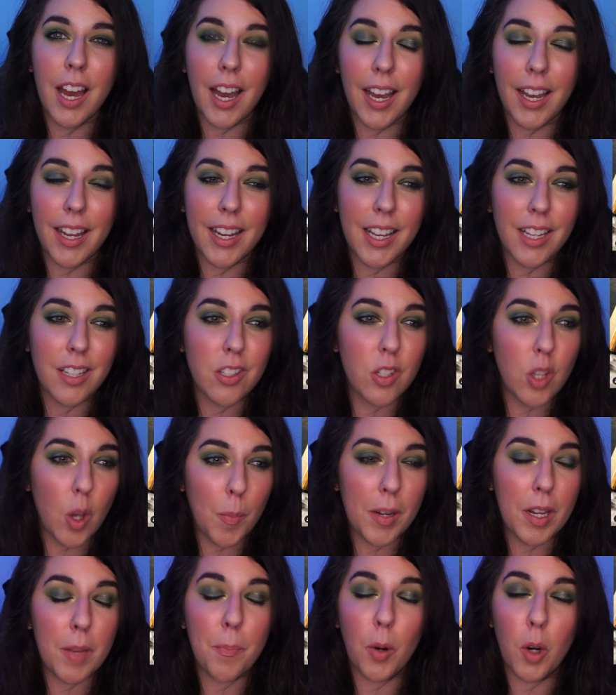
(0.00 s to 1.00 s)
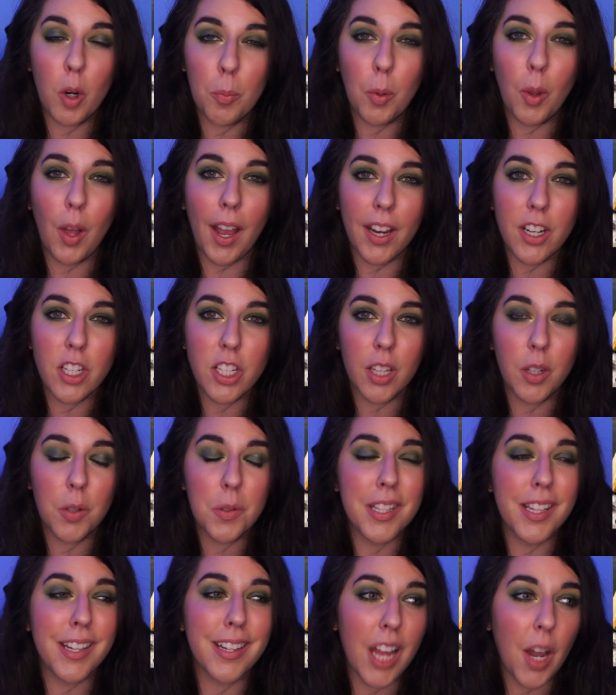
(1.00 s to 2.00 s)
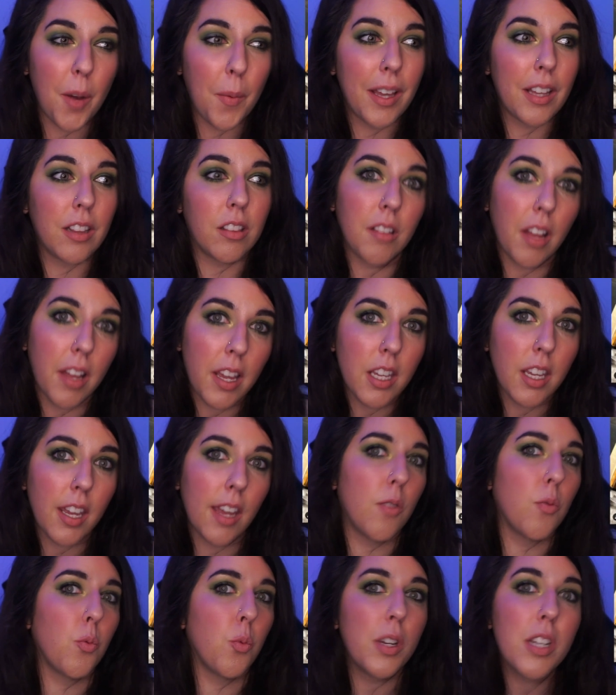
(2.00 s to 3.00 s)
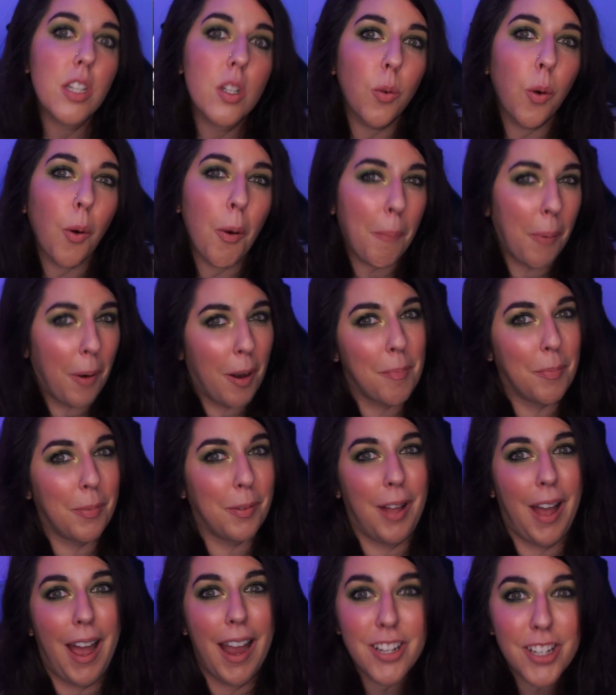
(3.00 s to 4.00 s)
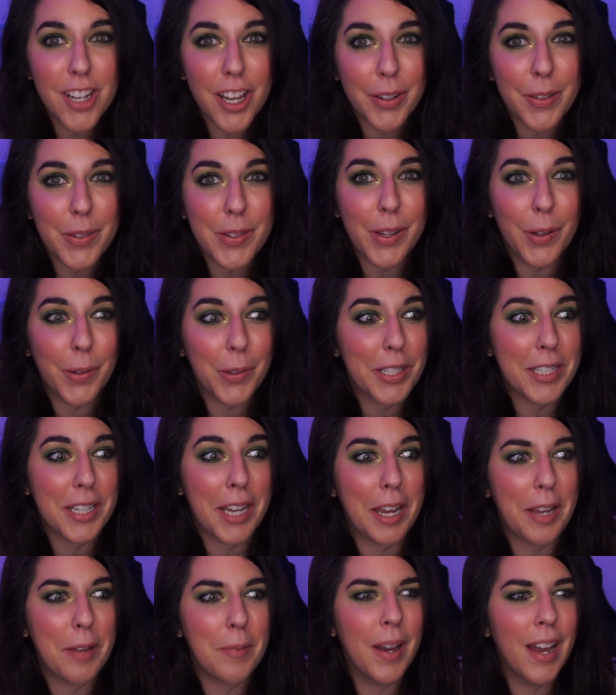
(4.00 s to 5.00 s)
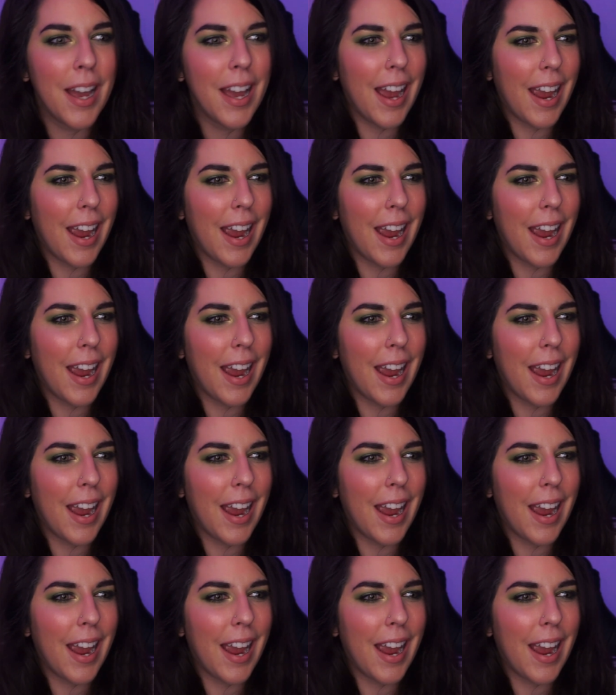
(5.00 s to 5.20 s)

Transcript: I had so many purple eyeshadows that now I like and reach for purple eyeshadows all the time.